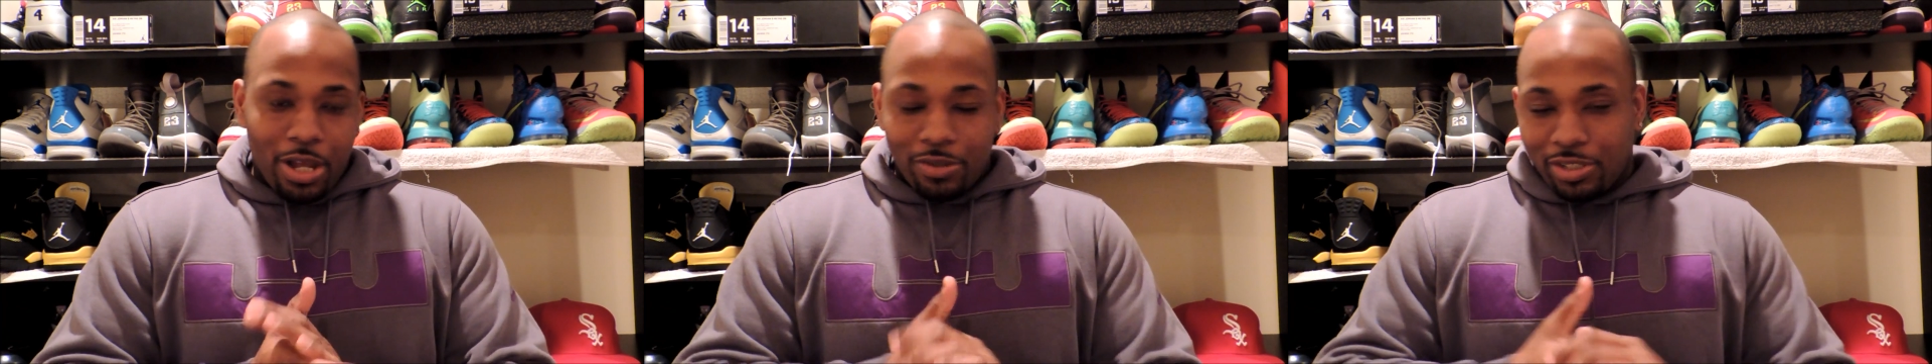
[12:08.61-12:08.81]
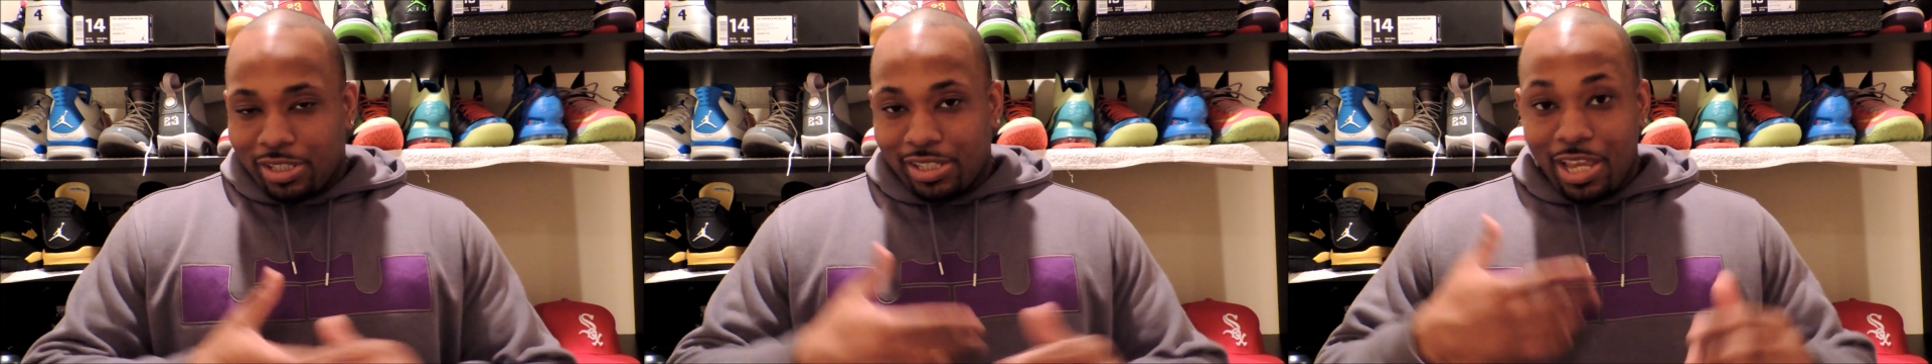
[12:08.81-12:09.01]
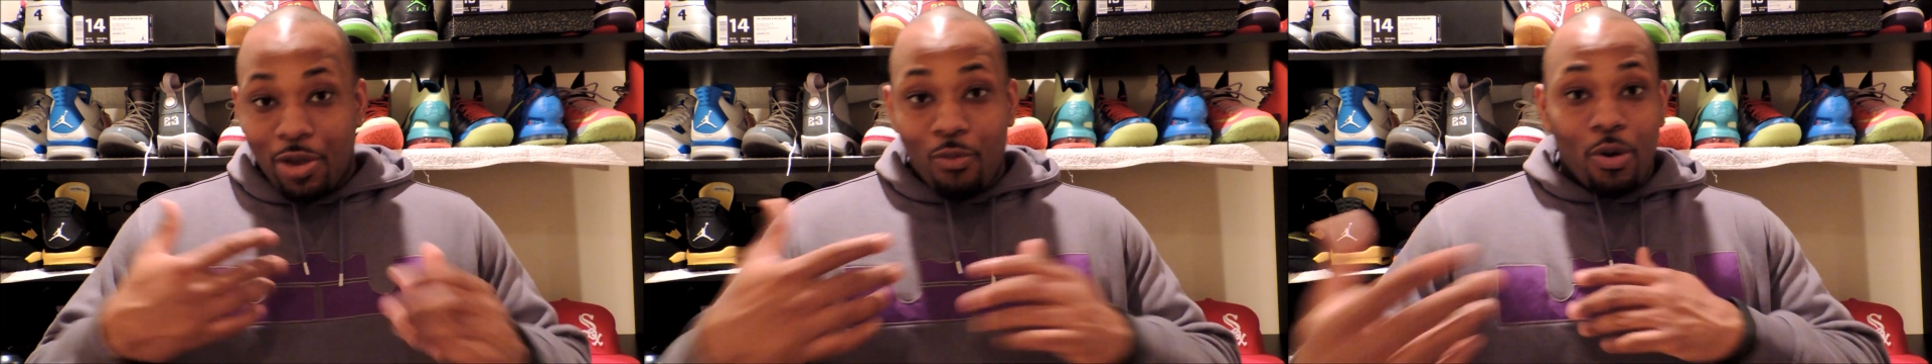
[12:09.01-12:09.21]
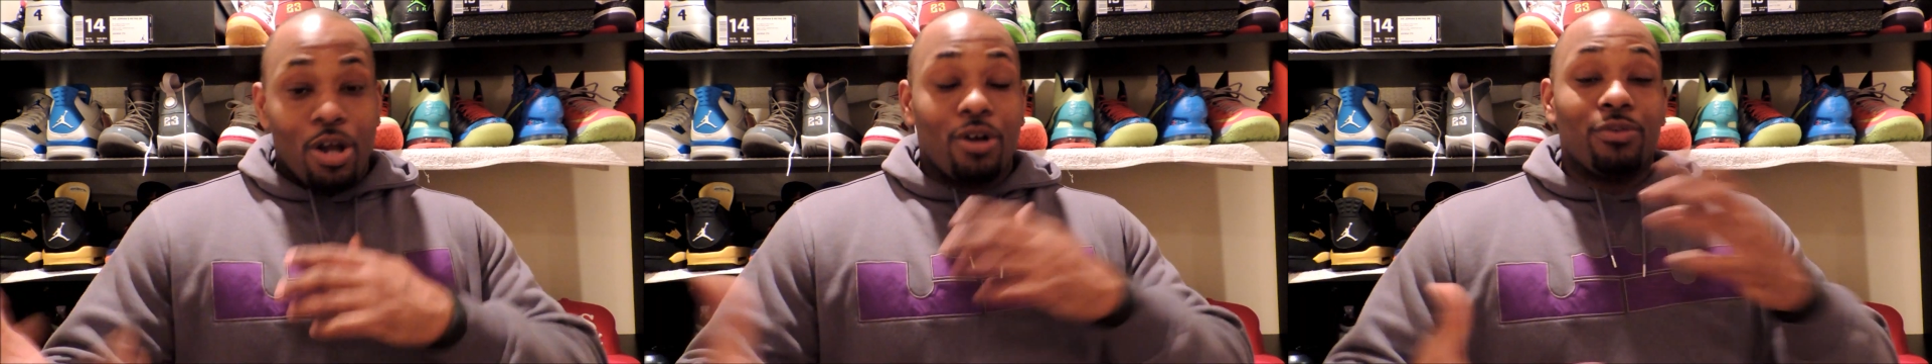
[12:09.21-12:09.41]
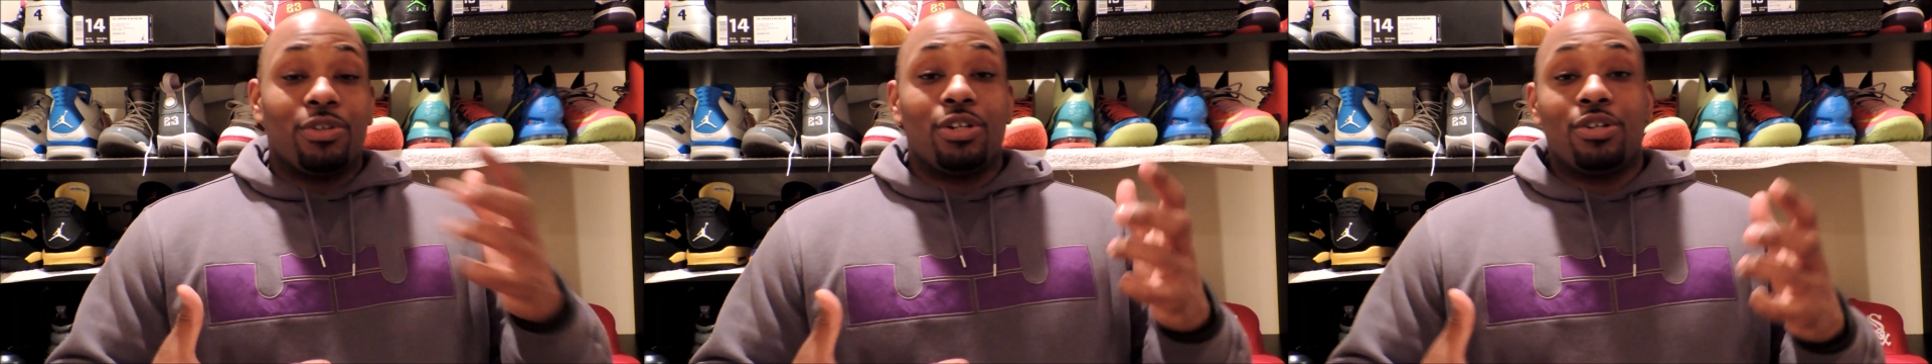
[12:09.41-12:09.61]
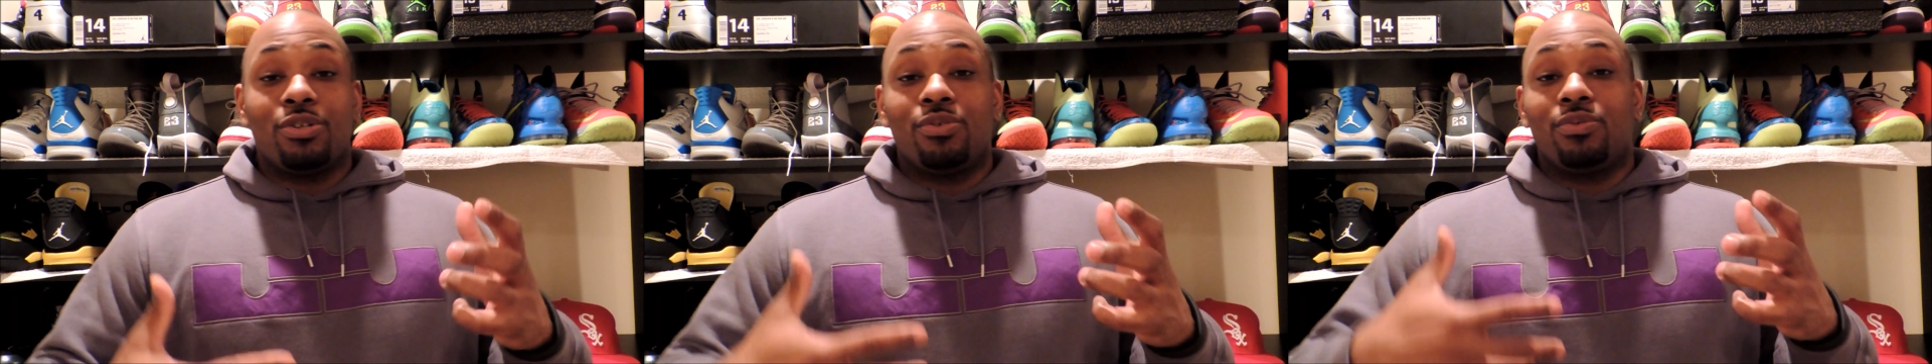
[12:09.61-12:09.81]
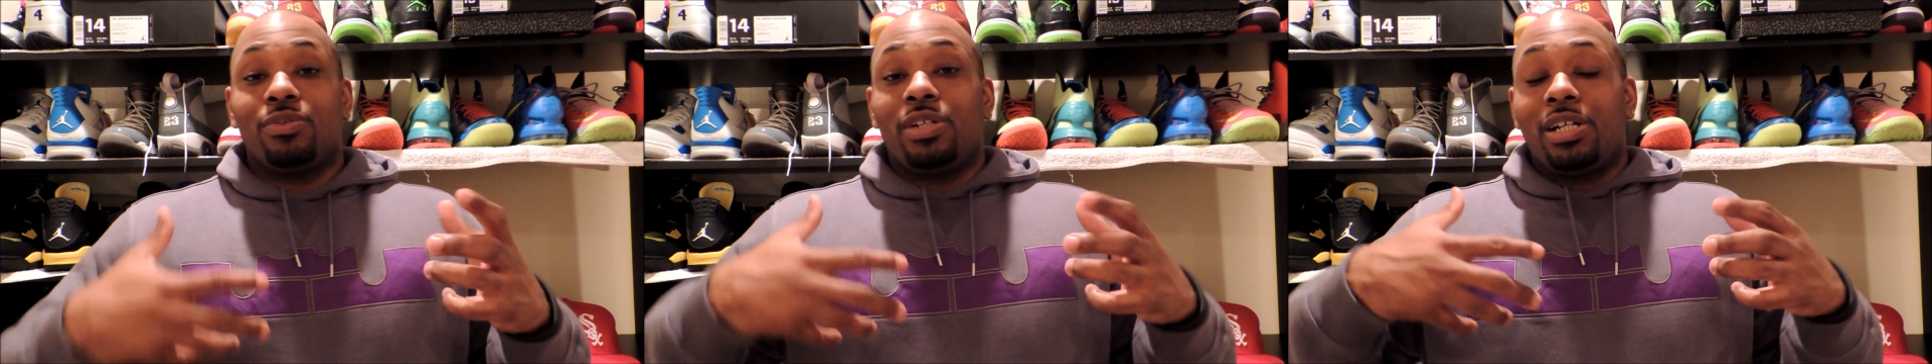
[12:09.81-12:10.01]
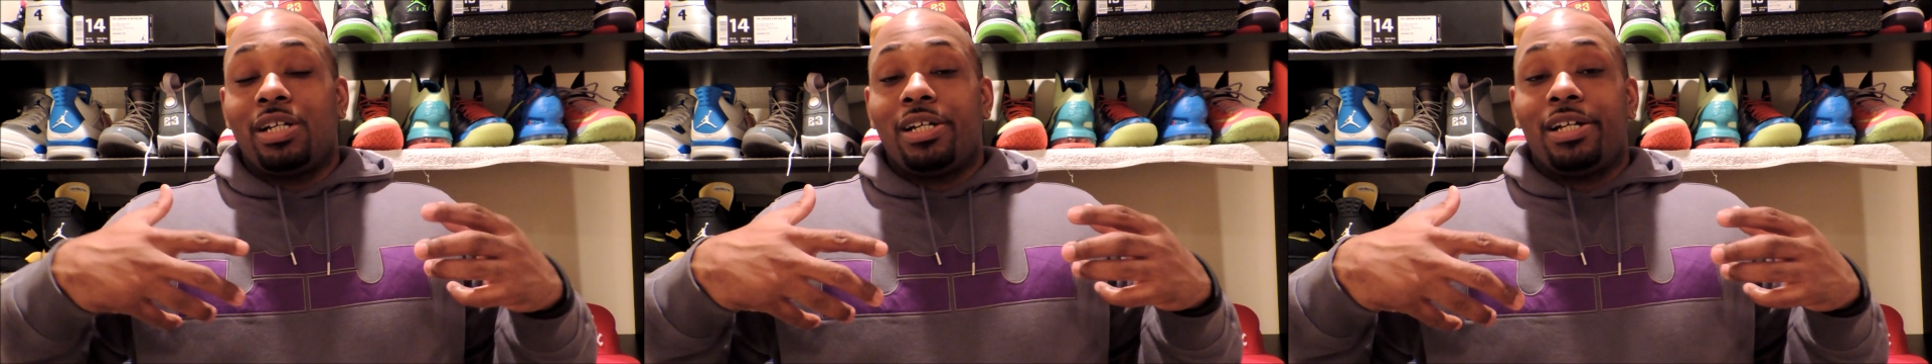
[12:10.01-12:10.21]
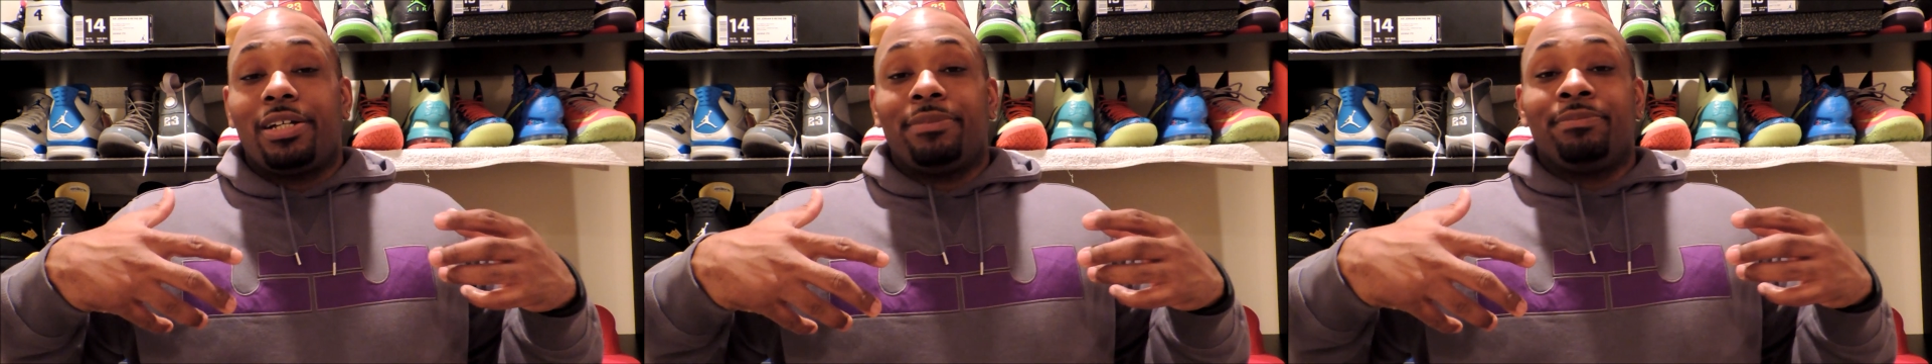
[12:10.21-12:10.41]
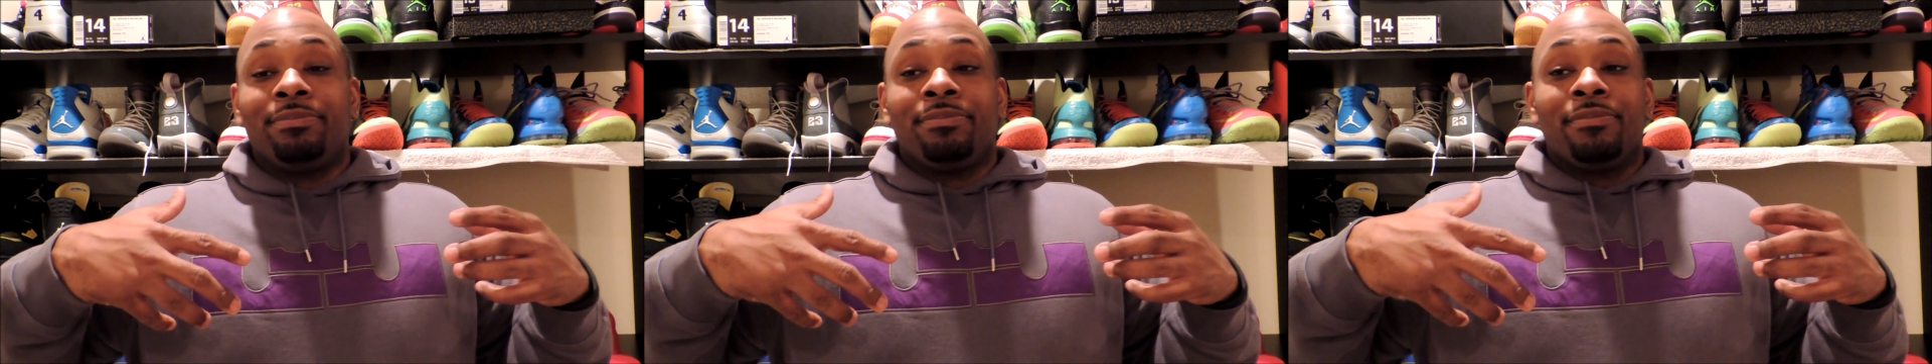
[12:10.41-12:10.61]
I'll just say
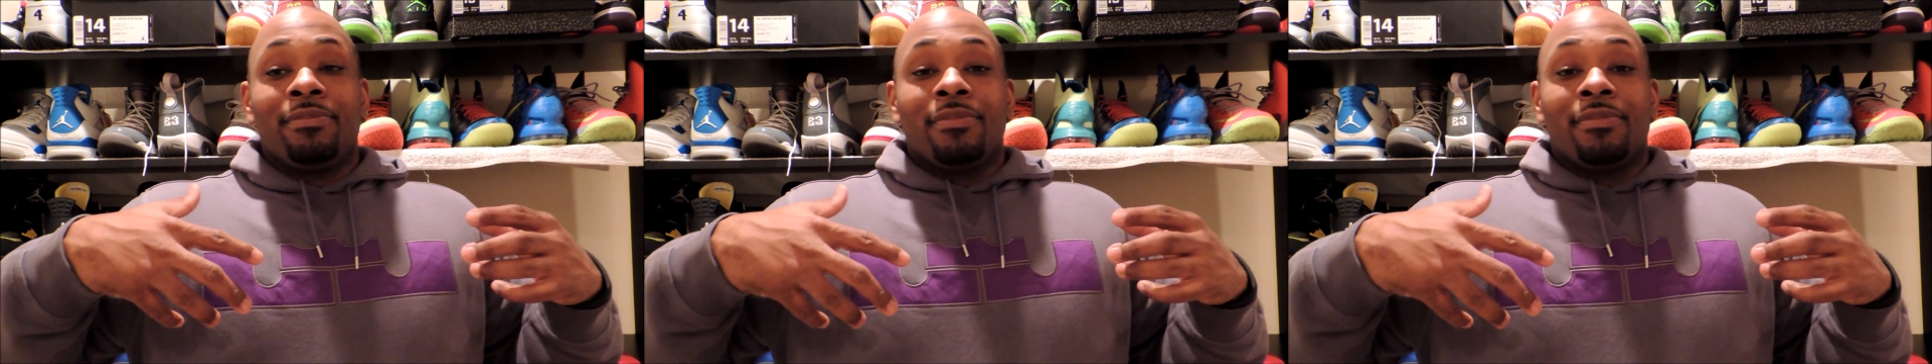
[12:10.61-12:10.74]
well-known